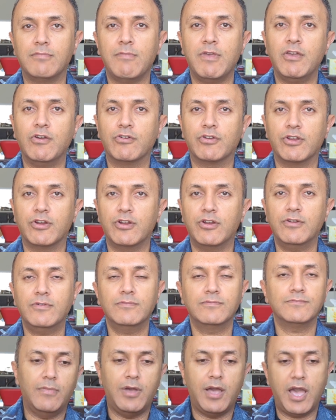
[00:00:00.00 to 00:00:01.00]
may occur.
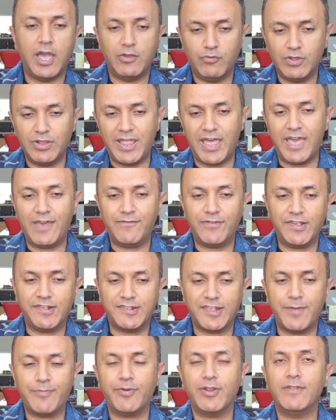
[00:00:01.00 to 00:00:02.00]
I will have a
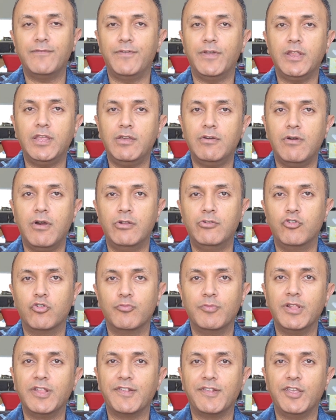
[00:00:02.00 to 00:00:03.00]
separate video on
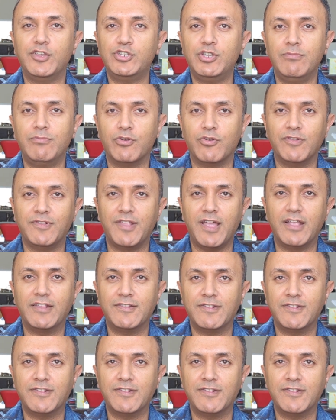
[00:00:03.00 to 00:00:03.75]
normalization because